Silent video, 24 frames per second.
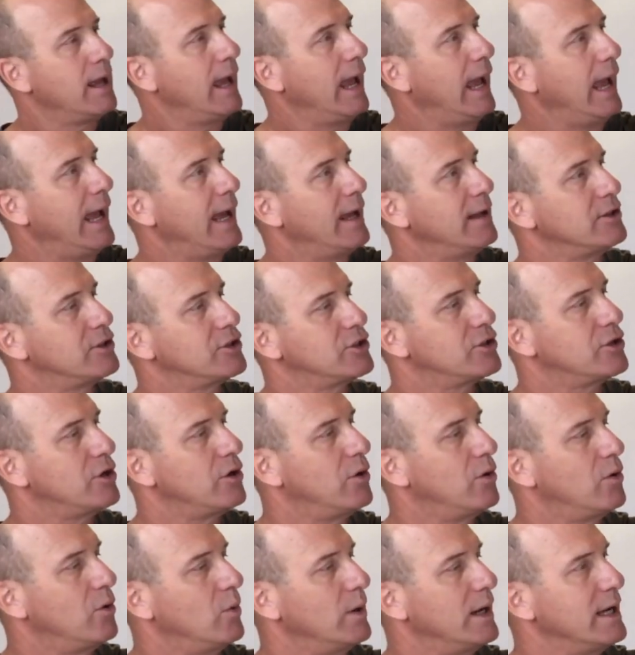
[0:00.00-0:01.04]
And
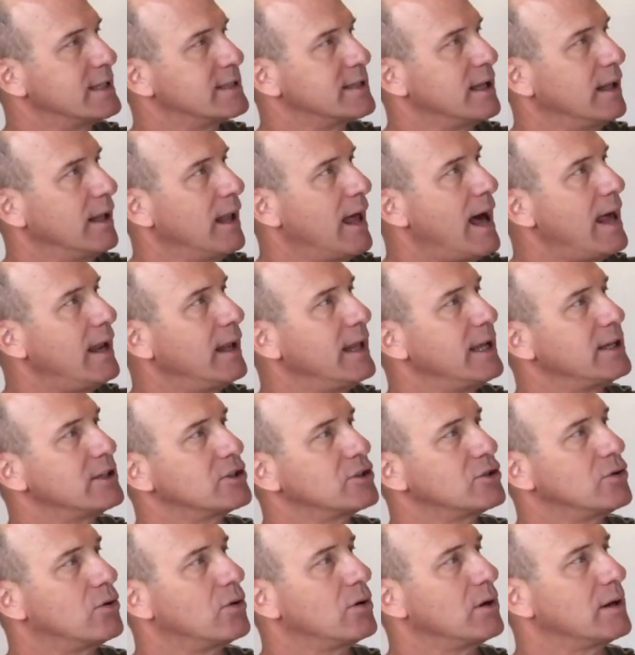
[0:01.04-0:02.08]
so it's a lot less
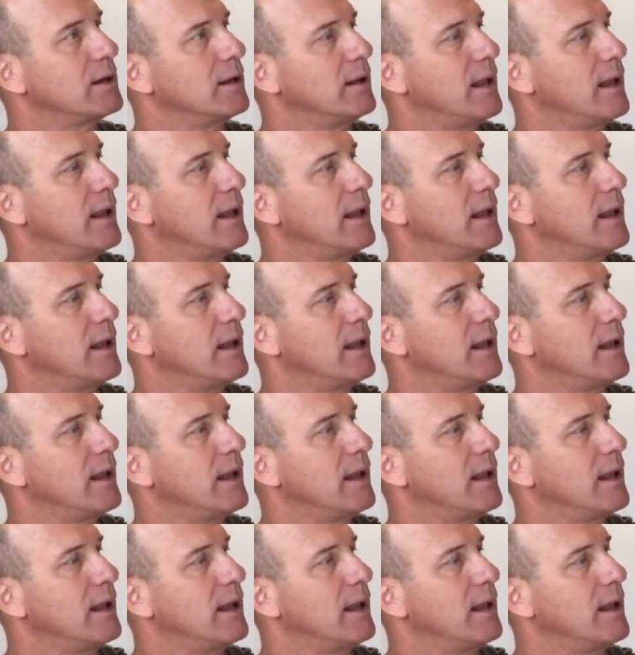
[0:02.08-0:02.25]
torque,